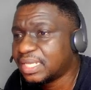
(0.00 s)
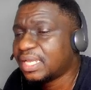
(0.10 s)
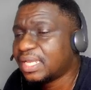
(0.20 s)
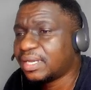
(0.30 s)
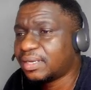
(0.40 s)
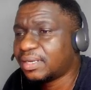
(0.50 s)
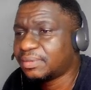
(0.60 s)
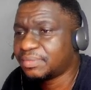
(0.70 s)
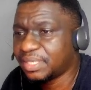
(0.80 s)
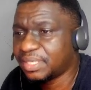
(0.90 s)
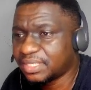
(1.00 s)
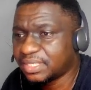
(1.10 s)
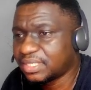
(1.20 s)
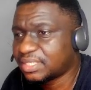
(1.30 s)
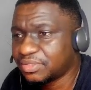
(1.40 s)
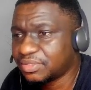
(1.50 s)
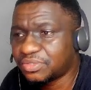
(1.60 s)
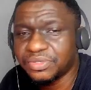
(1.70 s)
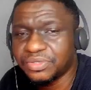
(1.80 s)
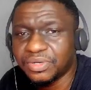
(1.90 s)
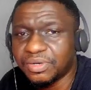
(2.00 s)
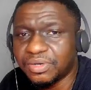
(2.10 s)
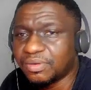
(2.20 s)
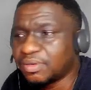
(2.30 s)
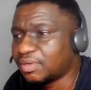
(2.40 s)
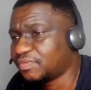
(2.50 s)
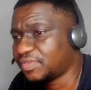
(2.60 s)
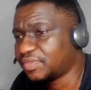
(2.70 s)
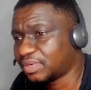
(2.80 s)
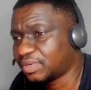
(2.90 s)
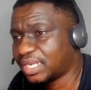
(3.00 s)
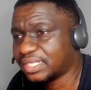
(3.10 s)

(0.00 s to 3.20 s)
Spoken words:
images into your visualizations